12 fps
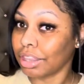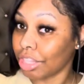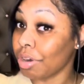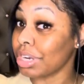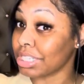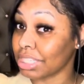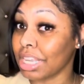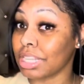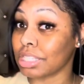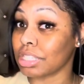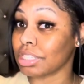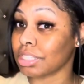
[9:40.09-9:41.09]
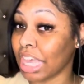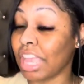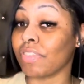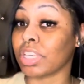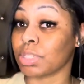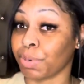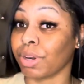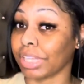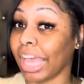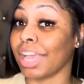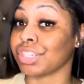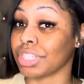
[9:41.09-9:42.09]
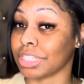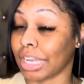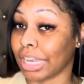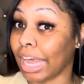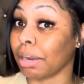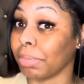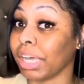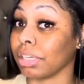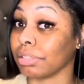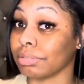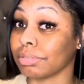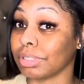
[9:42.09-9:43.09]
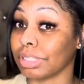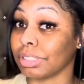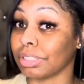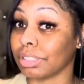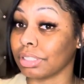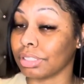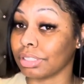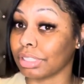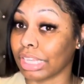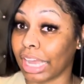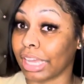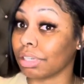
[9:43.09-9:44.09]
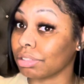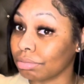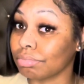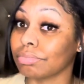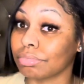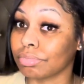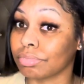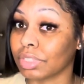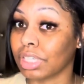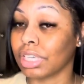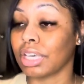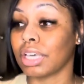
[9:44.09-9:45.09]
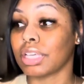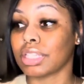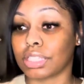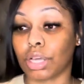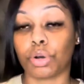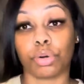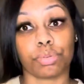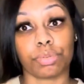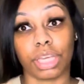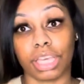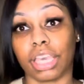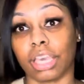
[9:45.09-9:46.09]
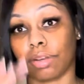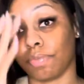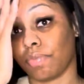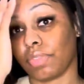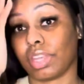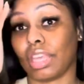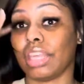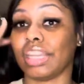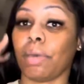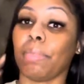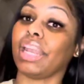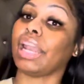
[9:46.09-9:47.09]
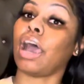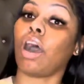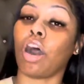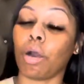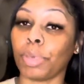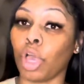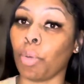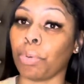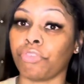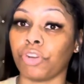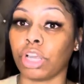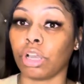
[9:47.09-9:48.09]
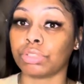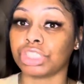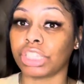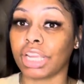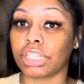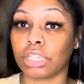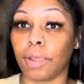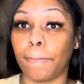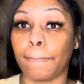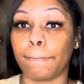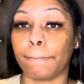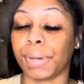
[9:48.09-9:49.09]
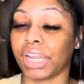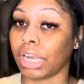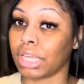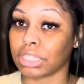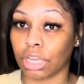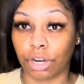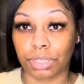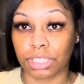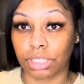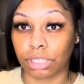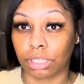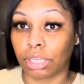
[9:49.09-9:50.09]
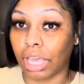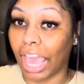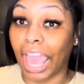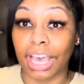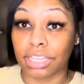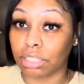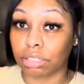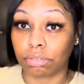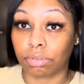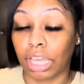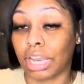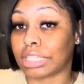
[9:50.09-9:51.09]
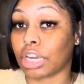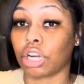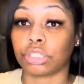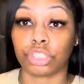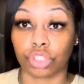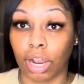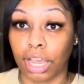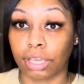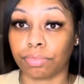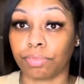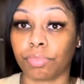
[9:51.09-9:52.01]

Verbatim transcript: 30 cents savings per lash is a lot of money. Like, so again, they may not all be open for negotiation, but it doesn't hurt to ask. It doesn't hurt to try.